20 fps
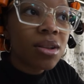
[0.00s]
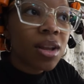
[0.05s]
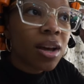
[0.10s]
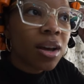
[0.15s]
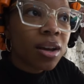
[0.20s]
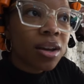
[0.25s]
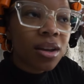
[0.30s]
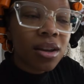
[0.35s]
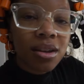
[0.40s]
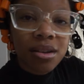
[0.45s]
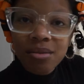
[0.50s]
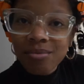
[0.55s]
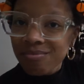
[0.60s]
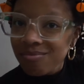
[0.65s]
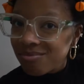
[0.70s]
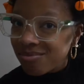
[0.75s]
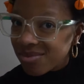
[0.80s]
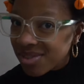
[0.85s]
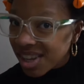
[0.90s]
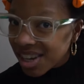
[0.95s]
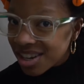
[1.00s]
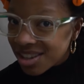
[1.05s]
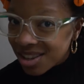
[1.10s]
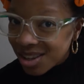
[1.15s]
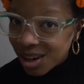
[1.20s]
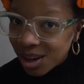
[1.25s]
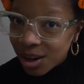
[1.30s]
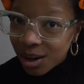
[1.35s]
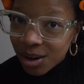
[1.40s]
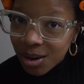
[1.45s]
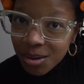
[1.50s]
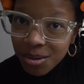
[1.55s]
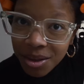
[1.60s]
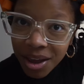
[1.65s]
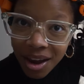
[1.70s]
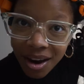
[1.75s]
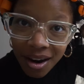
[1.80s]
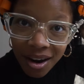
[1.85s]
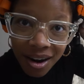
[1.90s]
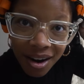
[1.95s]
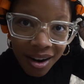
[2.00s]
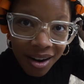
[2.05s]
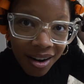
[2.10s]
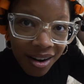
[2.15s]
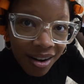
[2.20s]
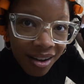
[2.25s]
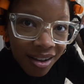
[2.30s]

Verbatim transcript: Like, there's a curl there.